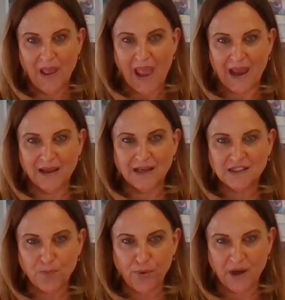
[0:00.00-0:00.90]
And it gets
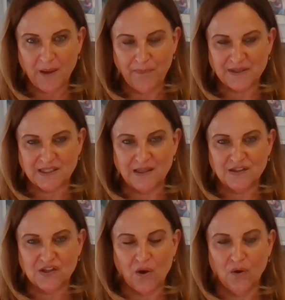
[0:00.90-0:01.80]
pretty busy,
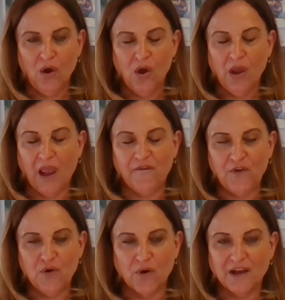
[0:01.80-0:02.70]
so if
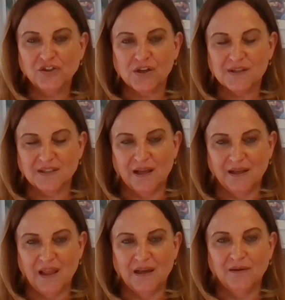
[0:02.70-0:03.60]
you are interested,
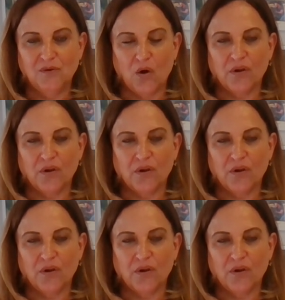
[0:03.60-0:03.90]
then go